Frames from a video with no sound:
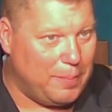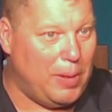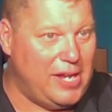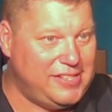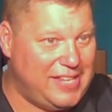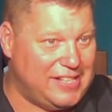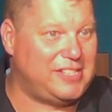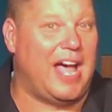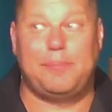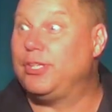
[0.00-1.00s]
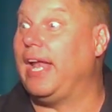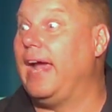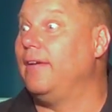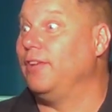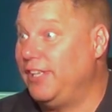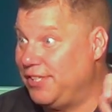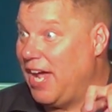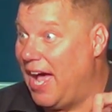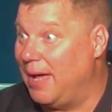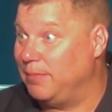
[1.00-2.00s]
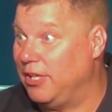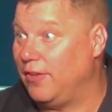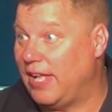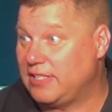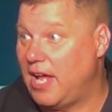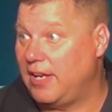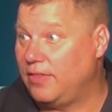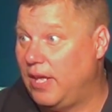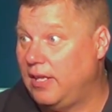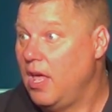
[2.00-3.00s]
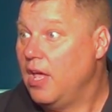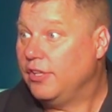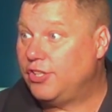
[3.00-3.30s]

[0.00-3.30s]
the, the bus that stopped at every stop, you know, that kind of thing.